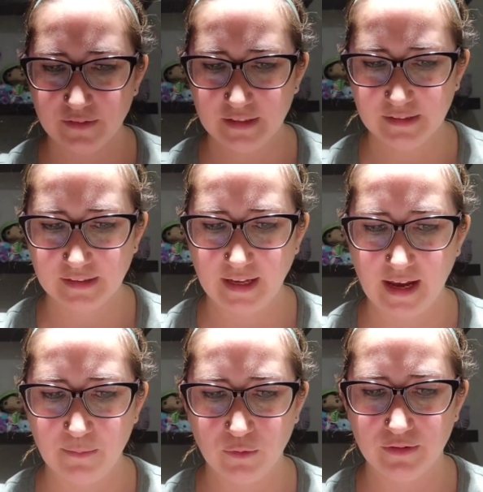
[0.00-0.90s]
This
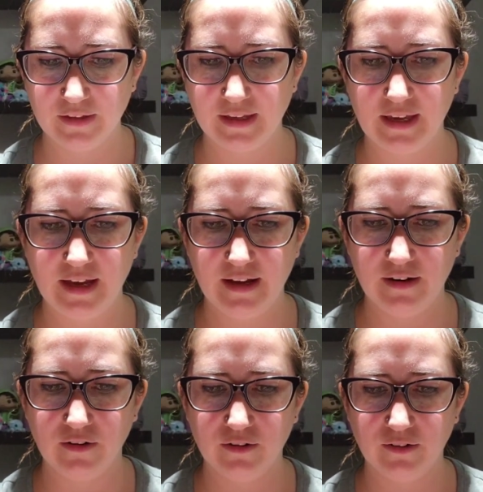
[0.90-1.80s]
came with the
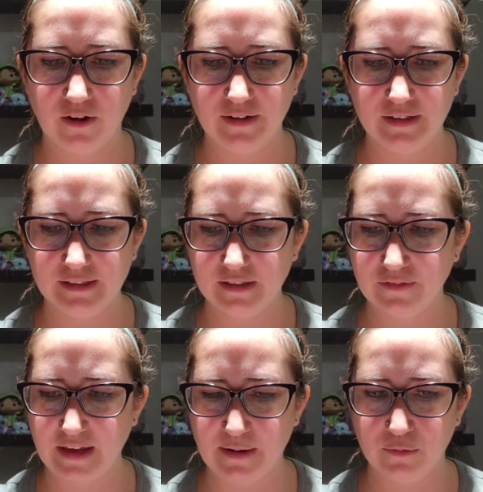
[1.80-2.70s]
kit. A lot of the
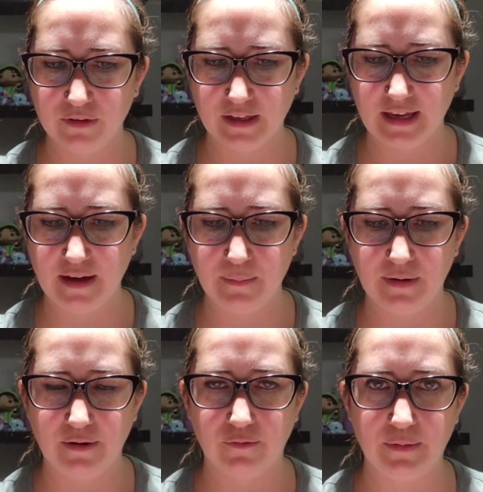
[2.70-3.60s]
stuff came with the kit,
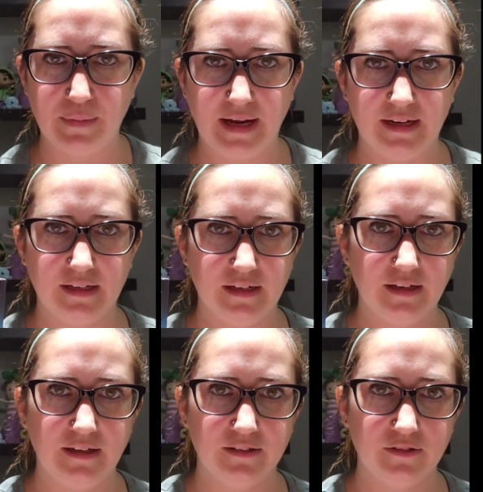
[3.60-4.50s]
but I repainted
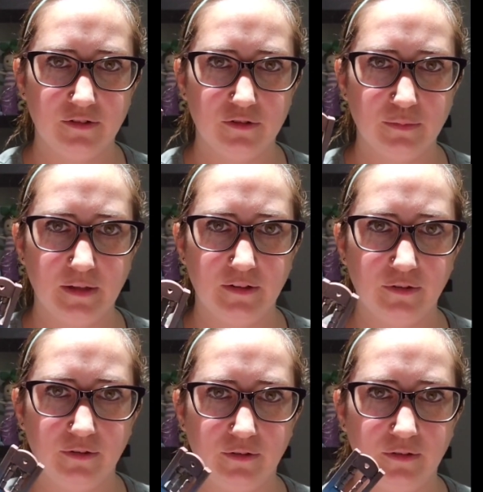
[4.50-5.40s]
it. So there's my
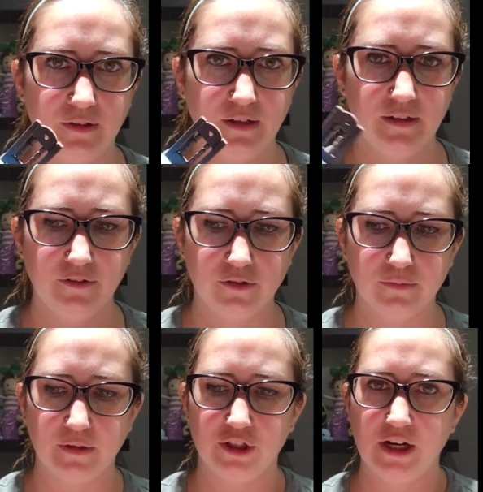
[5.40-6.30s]

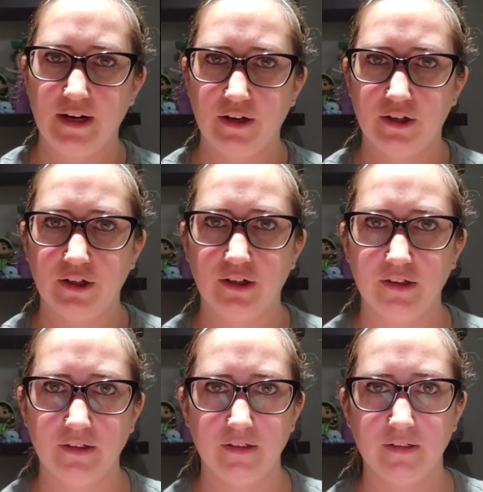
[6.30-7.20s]
chair
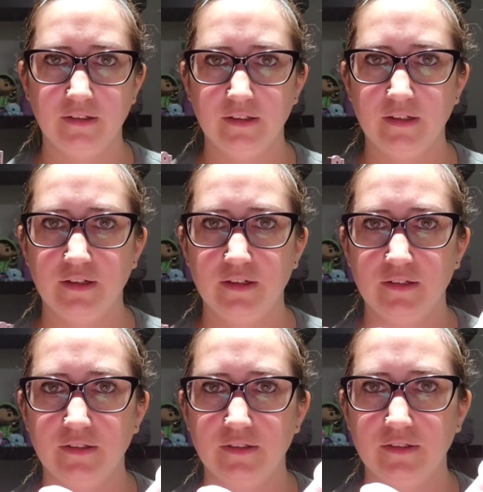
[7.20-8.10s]

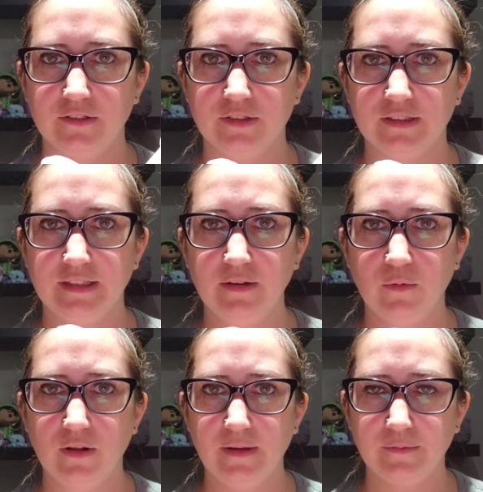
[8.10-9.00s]
to sit
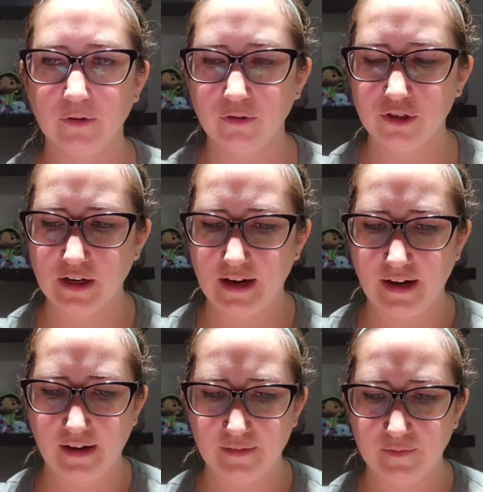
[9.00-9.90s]
while I'm
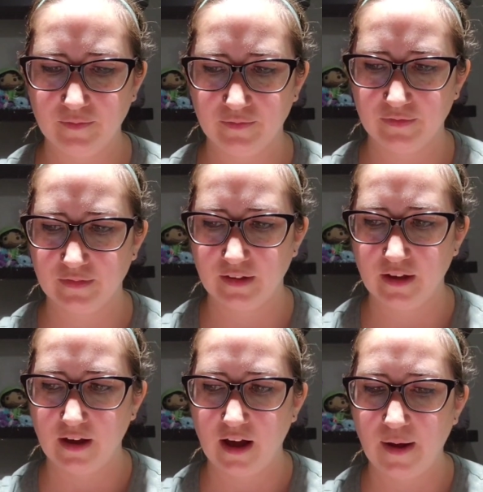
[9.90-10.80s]
crocheting.
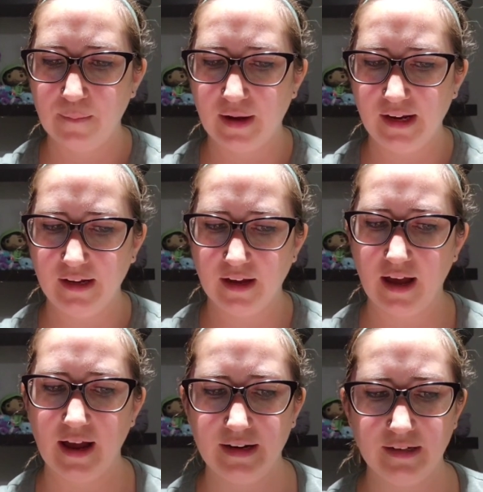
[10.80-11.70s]
I might
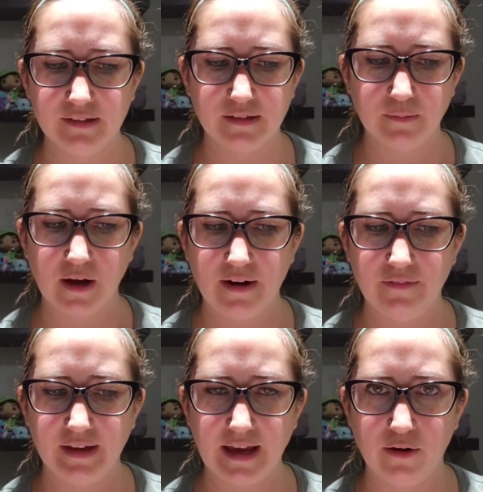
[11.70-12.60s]
add in some kind
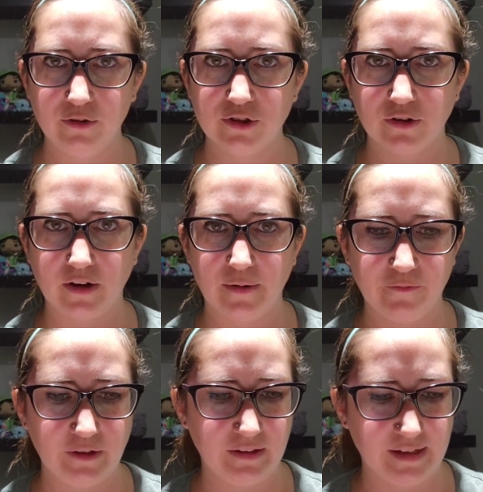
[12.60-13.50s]
of a couch or a
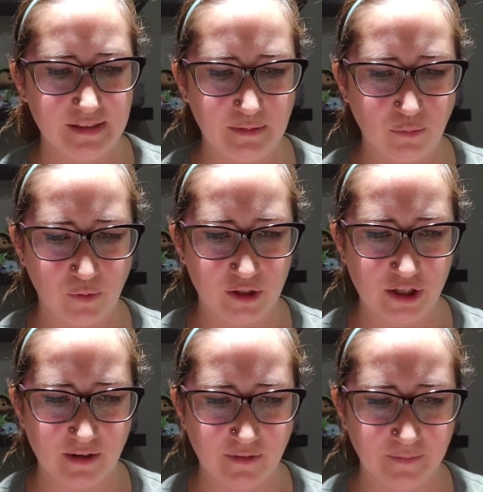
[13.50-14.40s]
comfy lazy boy
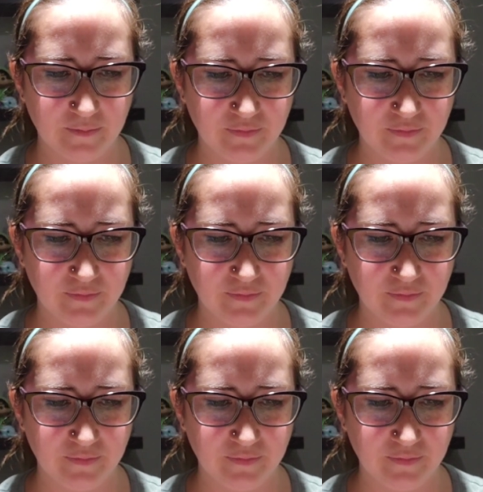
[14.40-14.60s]
chair.